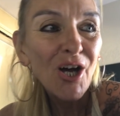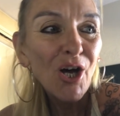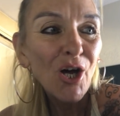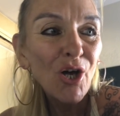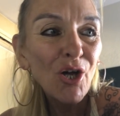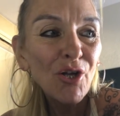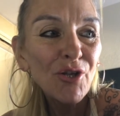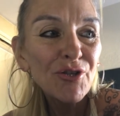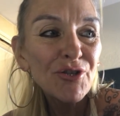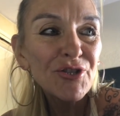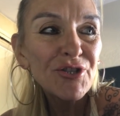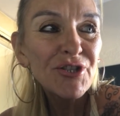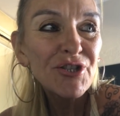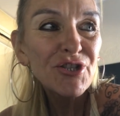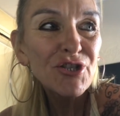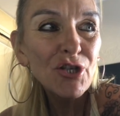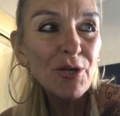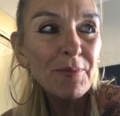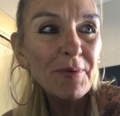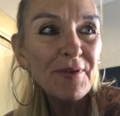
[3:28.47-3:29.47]
On
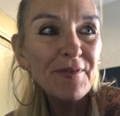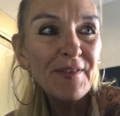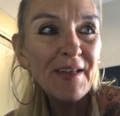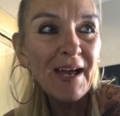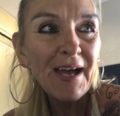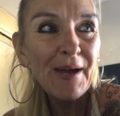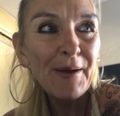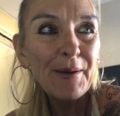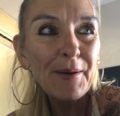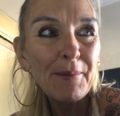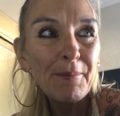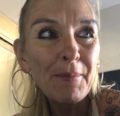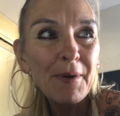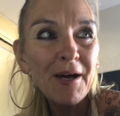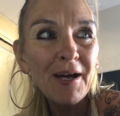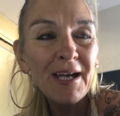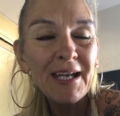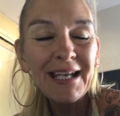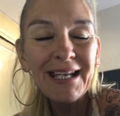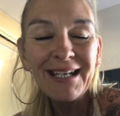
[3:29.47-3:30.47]
top of that,
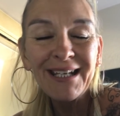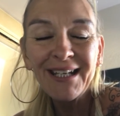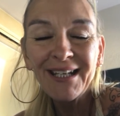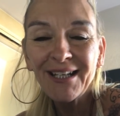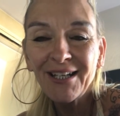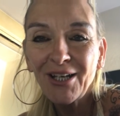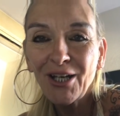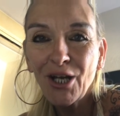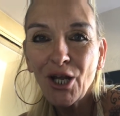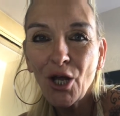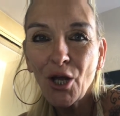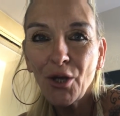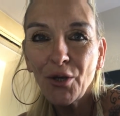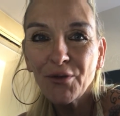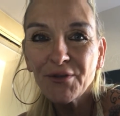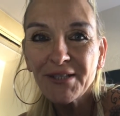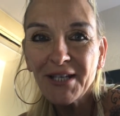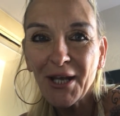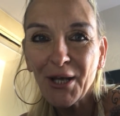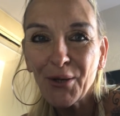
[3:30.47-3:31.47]
my little
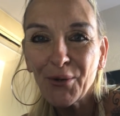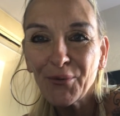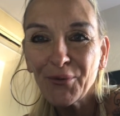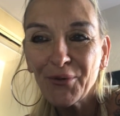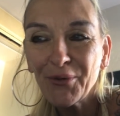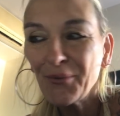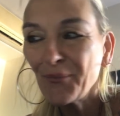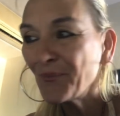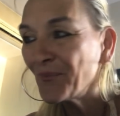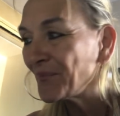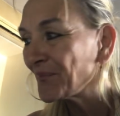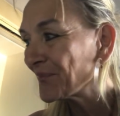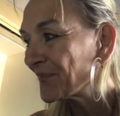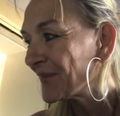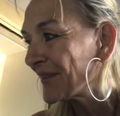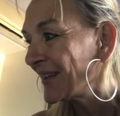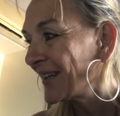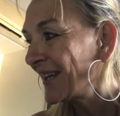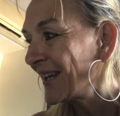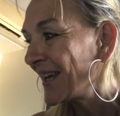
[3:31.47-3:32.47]
hotel room
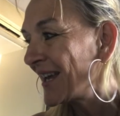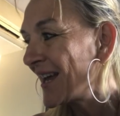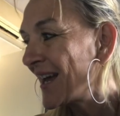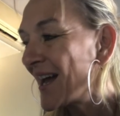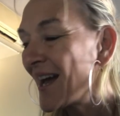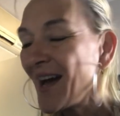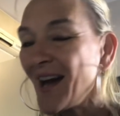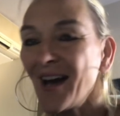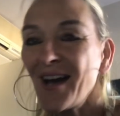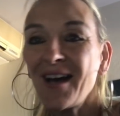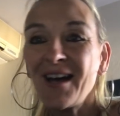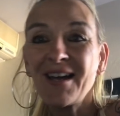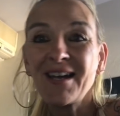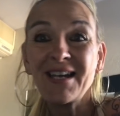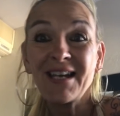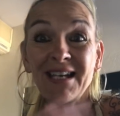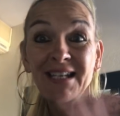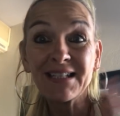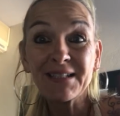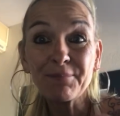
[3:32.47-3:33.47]

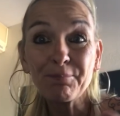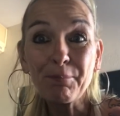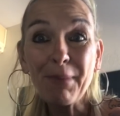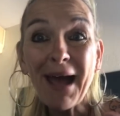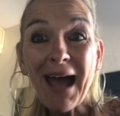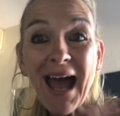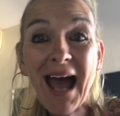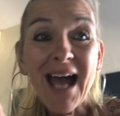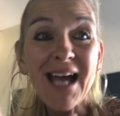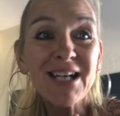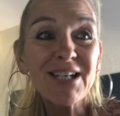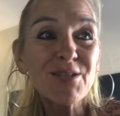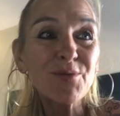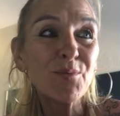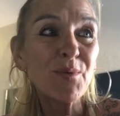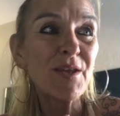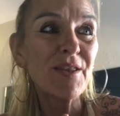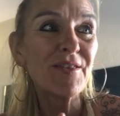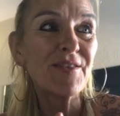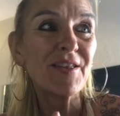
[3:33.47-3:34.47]
is packed
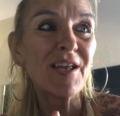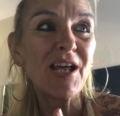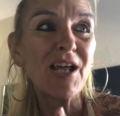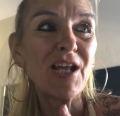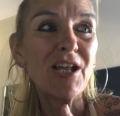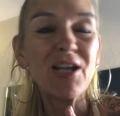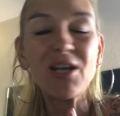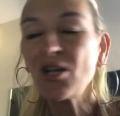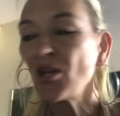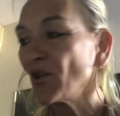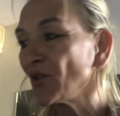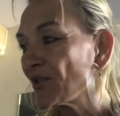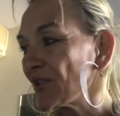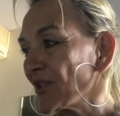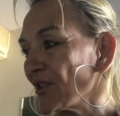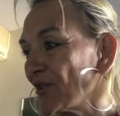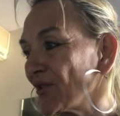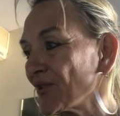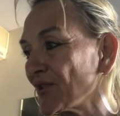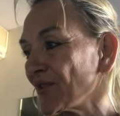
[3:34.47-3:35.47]
with lots
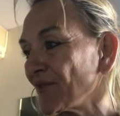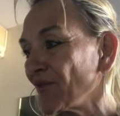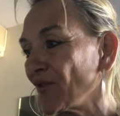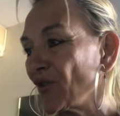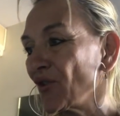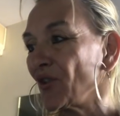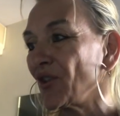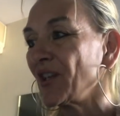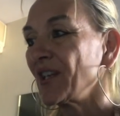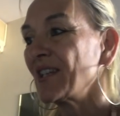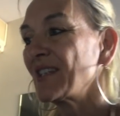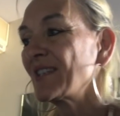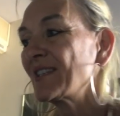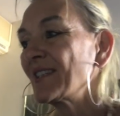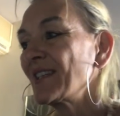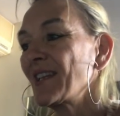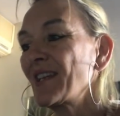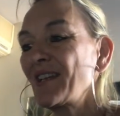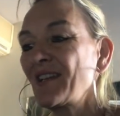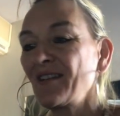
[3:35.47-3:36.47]
and lots of goodies
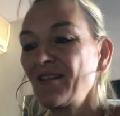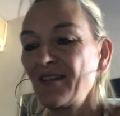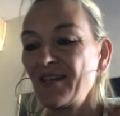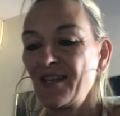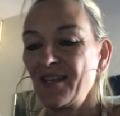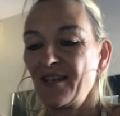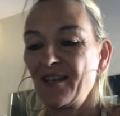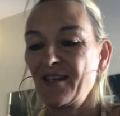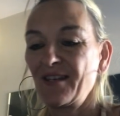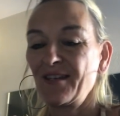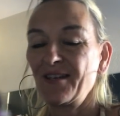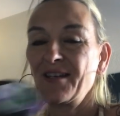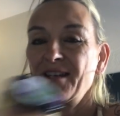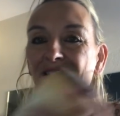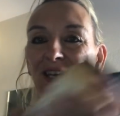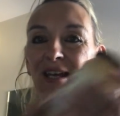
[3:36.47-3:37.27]
like